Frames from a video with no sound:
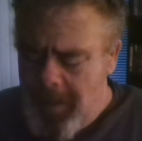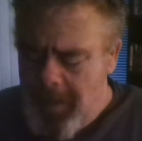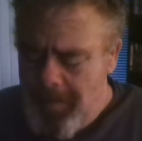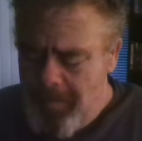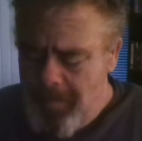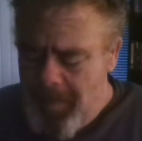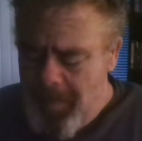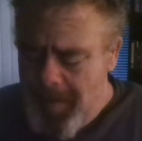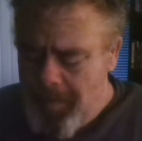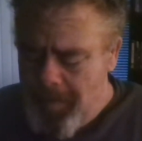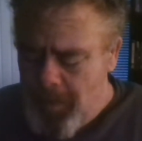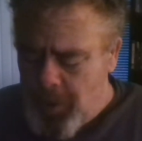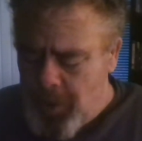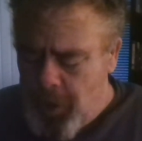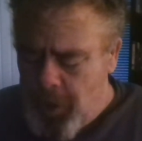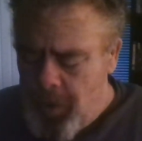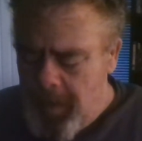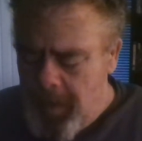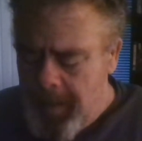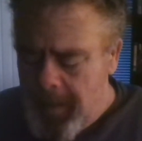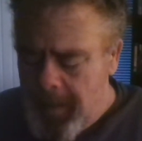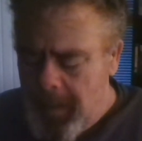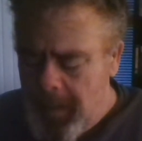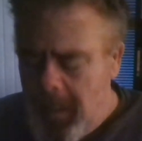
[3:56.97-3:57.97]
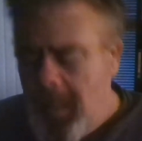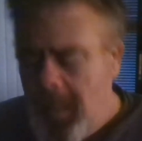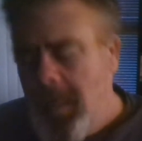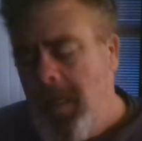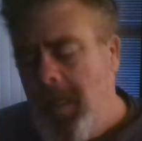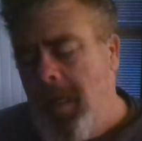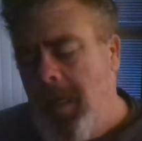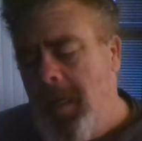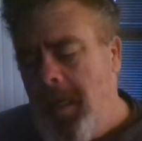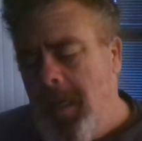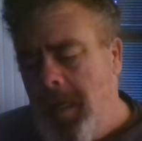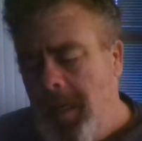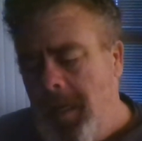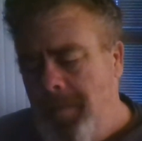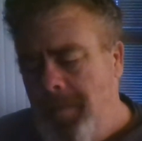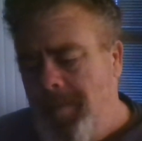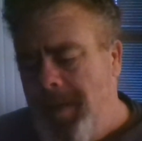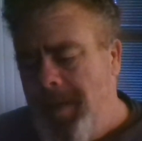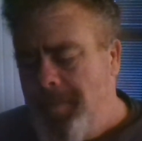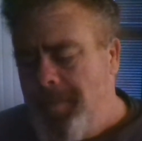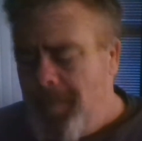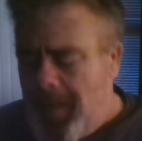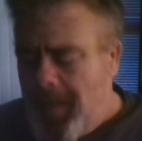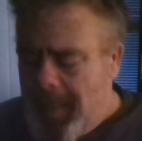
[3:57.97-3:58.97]
people turning on
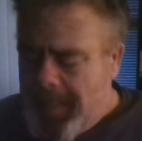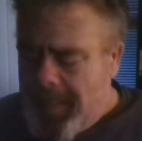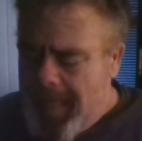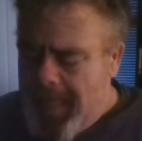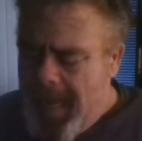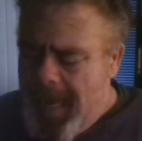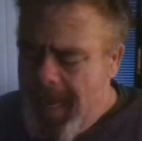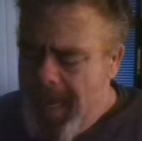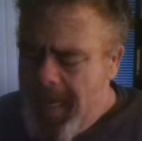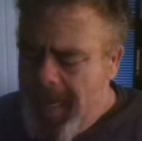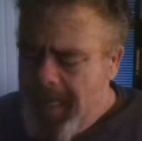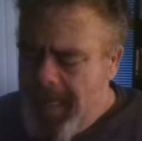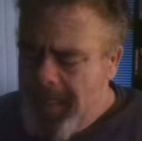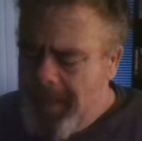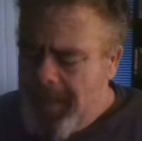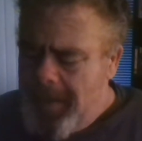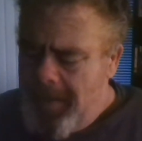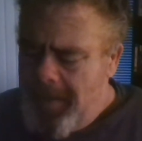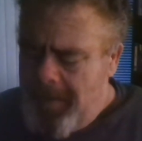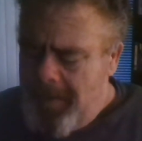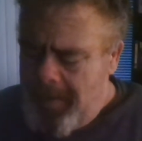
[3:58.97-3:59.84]
people again.